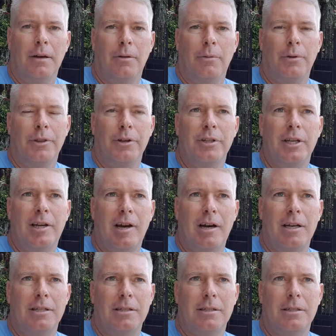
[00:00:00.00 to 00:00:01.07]
1/3 the
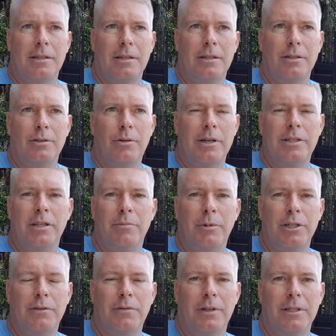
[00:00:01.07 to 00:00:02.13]
cost, twice as
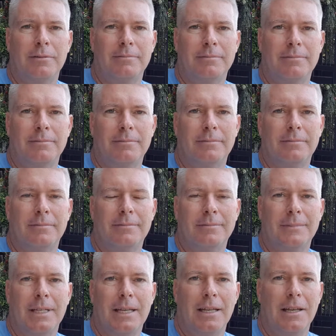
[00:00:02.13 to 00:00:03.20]
much fun.
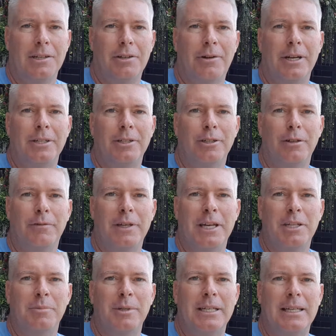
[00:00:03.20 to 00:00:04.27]
It's a great deal if you
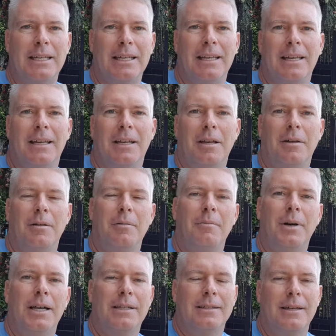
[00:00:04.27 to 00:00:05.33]
ask me.
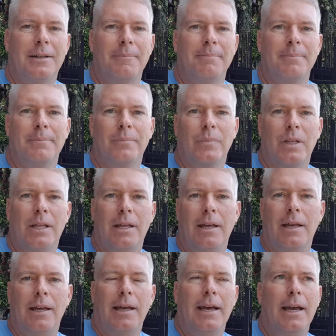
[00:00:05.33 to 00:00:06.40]
But
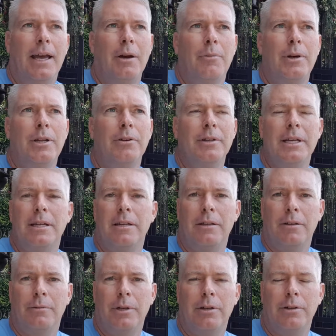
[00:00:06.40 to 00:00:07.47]
and we don't
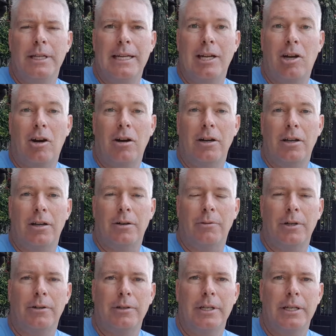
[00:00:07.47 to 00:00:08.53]
need a car here.
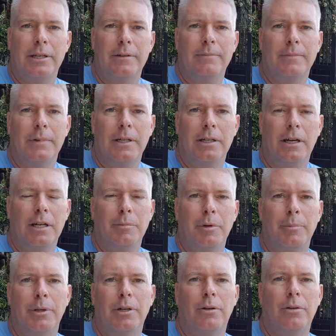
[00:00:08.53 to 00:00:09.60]
We don't need an
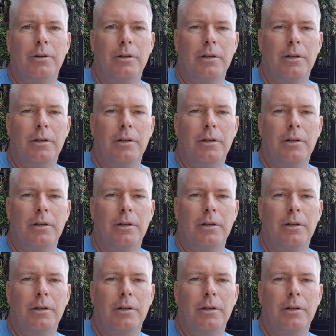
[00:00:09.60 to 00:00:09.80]
automobile.